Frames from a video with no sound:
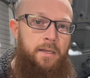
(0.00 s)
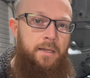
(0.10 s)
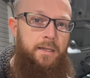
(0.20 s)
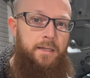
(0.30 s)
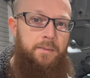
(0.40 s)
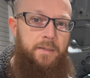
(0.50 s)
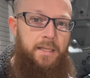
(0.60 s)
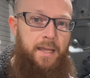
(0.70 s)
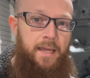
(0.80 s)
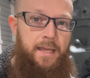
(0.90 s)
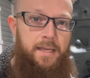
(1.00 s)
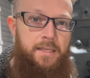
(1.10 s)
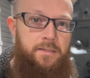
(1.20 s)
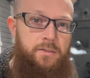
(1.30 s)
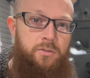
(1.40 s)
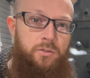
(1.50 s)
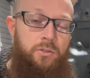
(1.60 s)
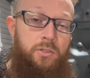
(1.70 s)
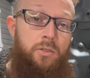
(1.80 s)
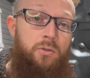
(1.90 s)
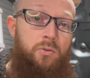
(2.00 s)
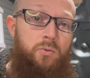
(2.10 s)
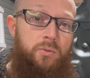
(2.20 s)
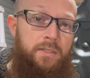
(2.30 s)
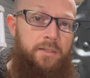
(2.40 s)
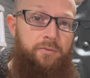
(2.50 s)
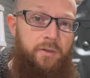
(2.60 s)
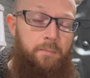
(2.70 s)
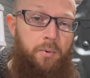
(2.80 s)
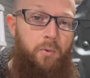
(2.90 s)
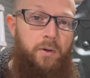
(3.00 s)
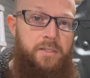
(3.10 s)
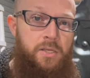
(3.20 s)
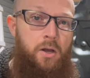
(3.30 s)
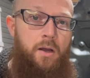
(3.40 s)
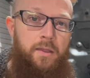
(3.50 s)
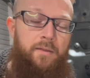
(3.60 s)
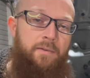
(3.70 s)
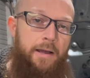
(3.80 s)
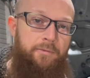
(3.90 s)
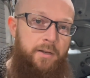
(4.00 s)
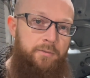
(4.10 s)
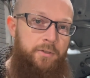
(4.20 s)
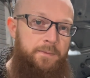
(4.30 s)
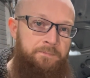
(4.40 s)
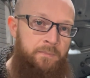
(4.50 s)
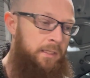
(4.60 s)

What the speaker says: it has two different ports on the valve cover.